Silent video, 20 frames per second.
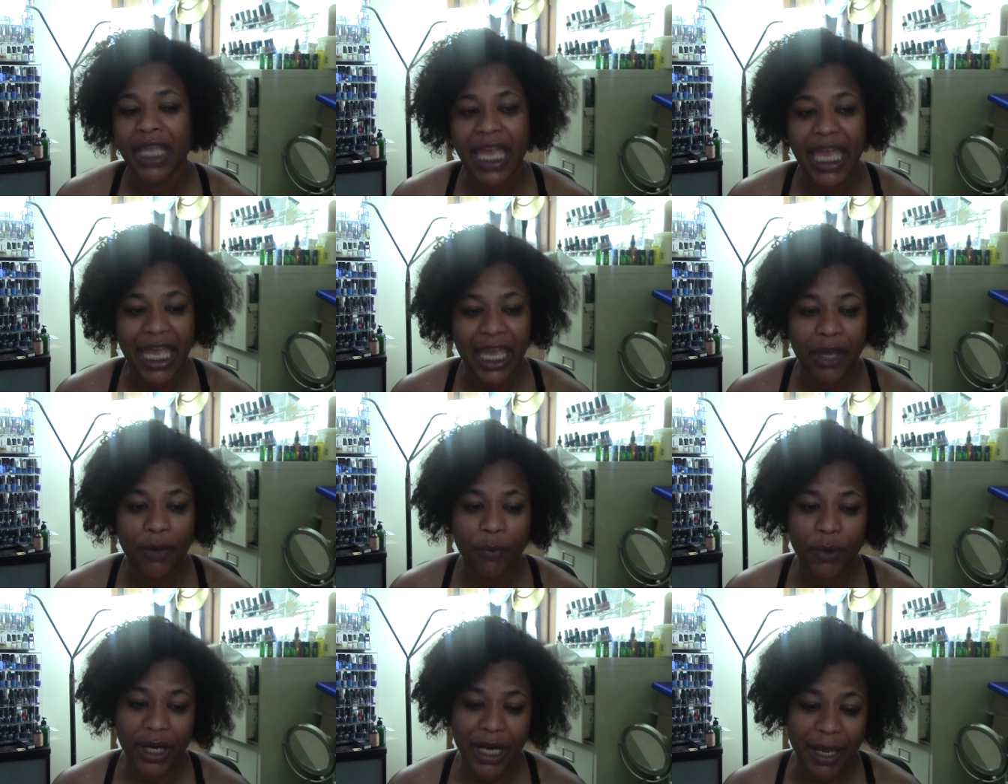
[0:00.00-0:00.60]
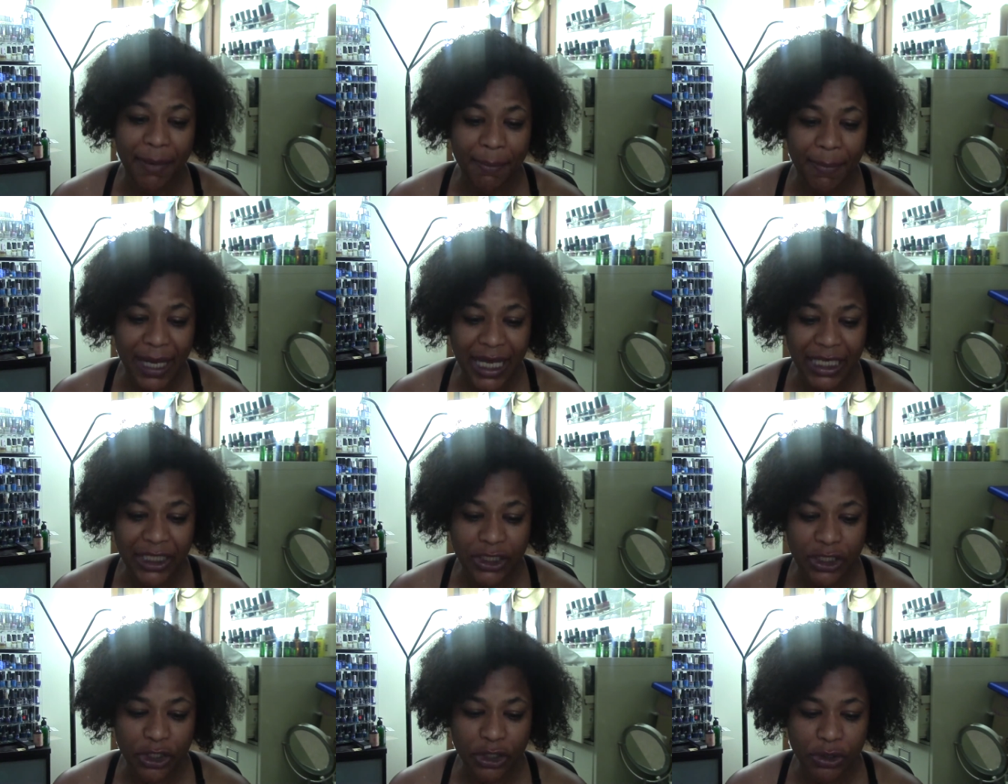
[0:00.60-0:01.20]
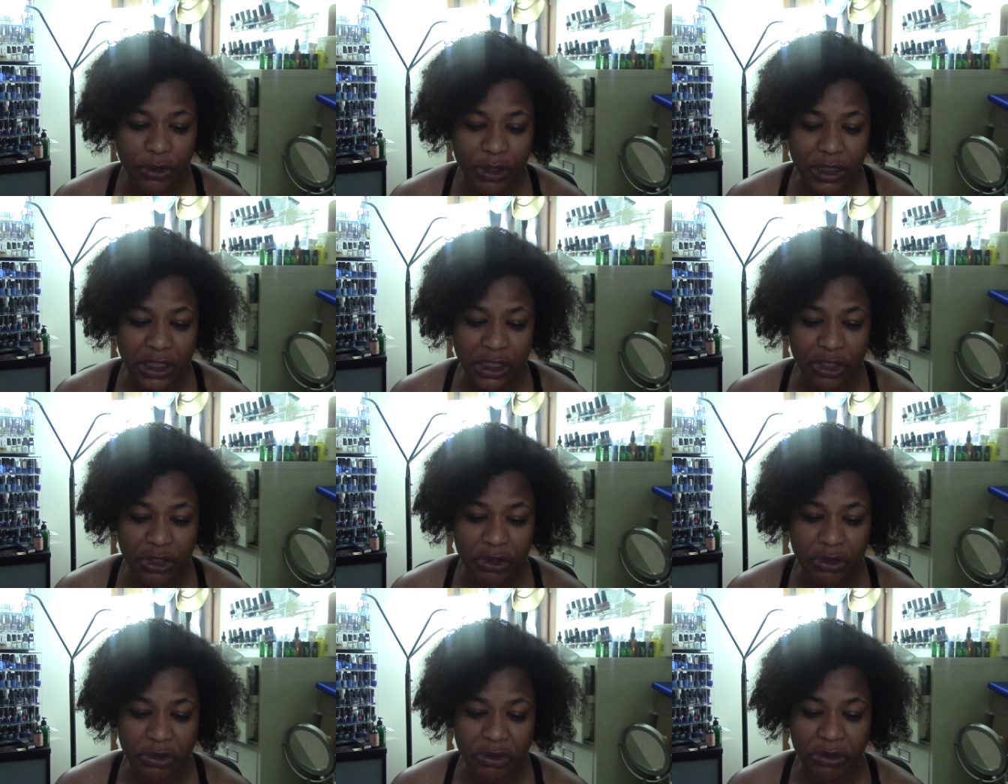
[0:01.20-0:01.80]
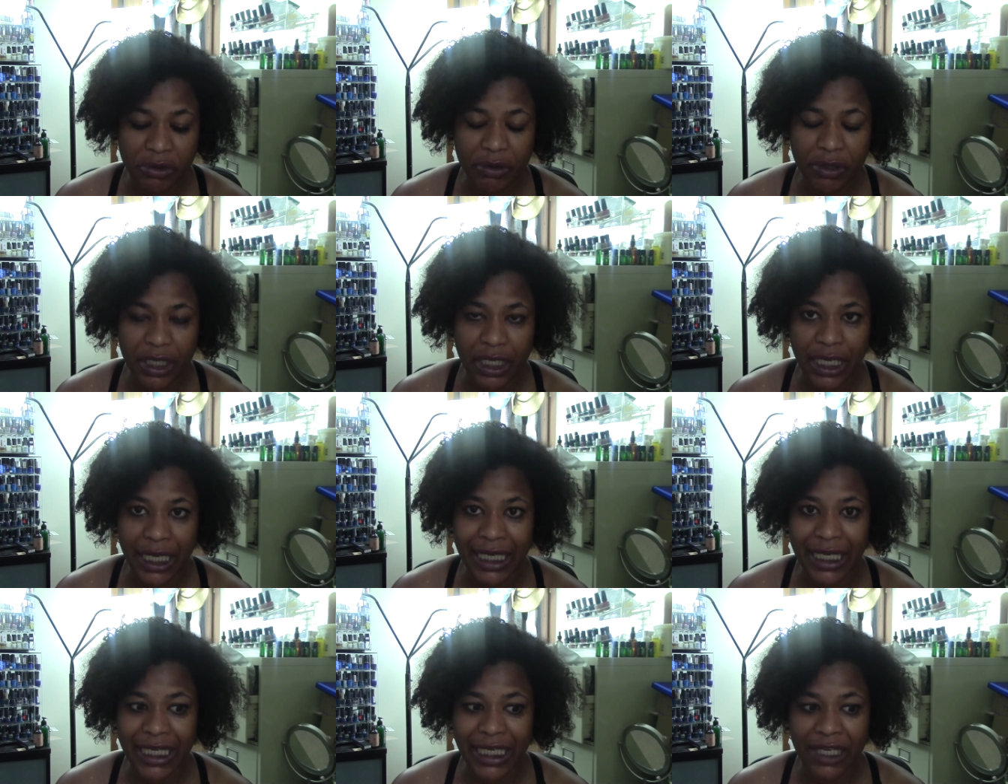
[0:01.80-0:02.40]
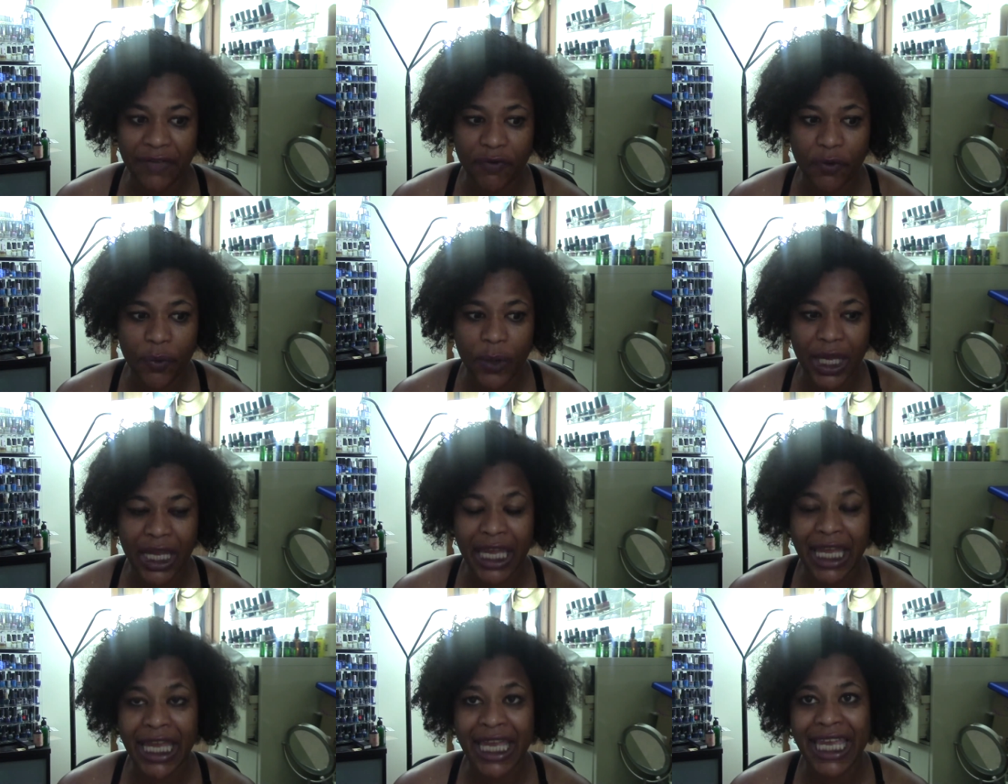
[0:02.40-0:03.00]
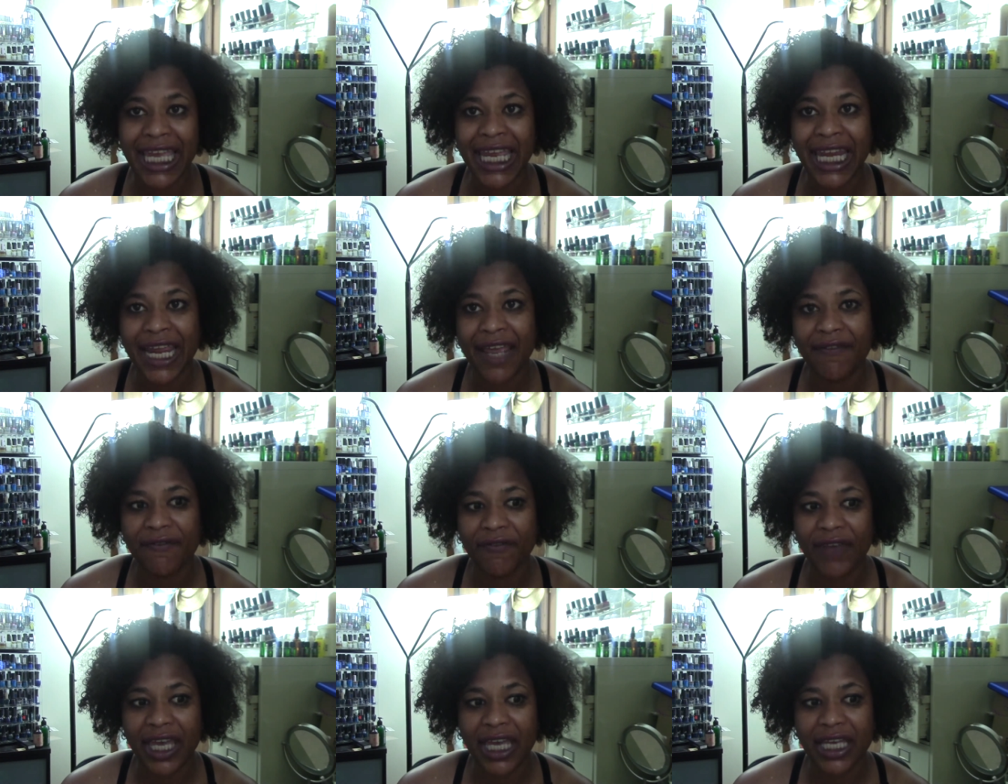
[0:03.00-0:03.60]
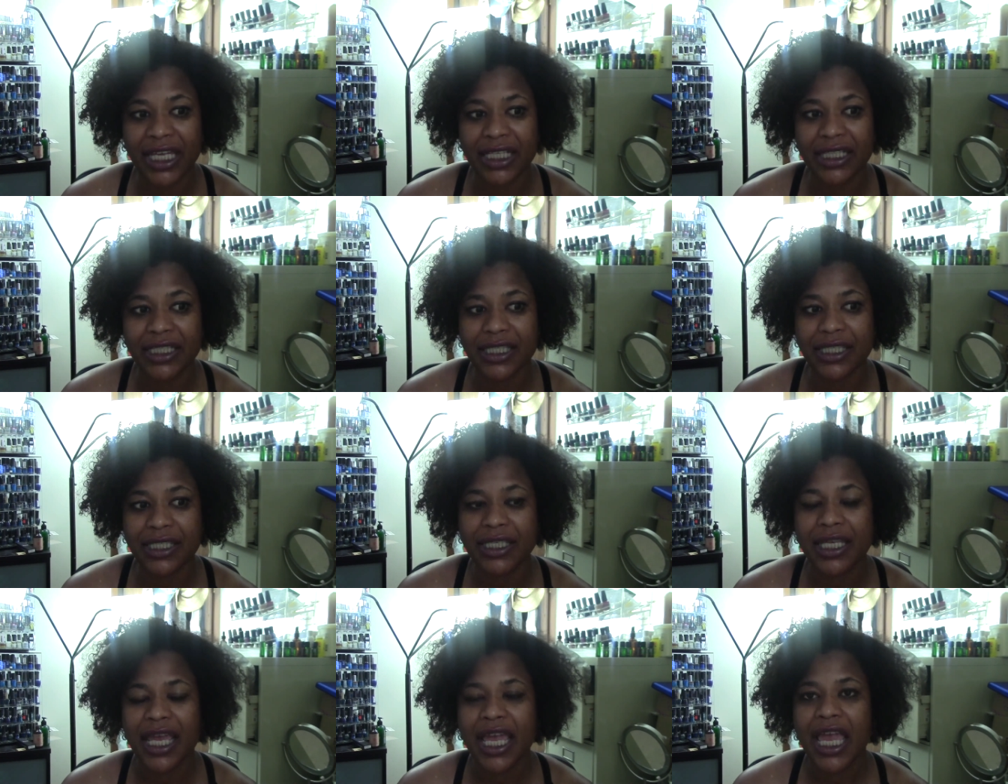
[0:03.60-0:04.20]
And what I might do is do a giveaway in advance,